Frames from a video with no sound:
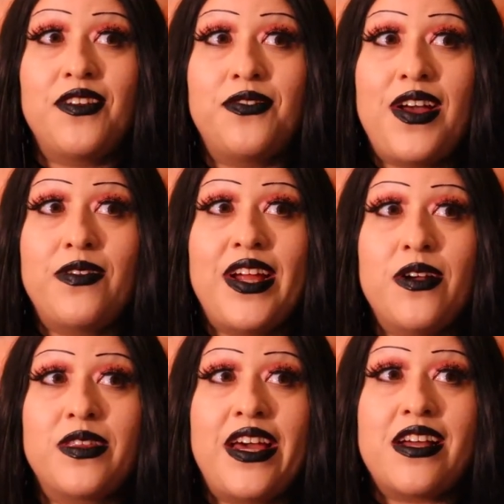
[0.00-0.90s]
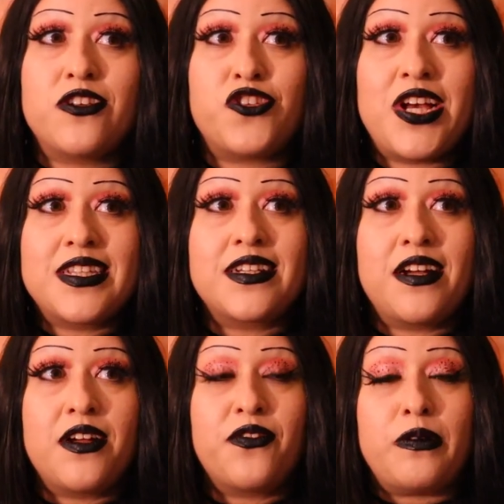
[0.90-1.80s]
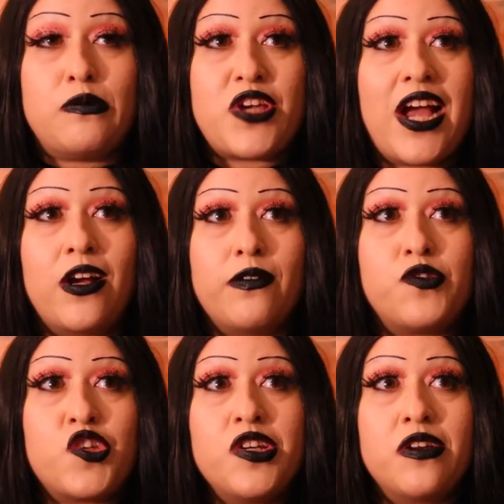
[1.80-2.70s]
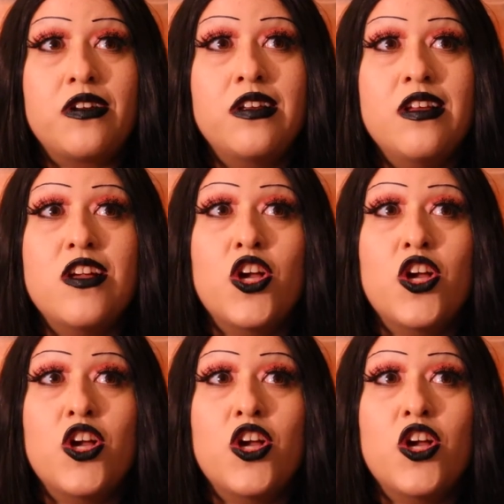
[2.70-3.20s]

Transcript: found out that Jessica from Jack Off Jill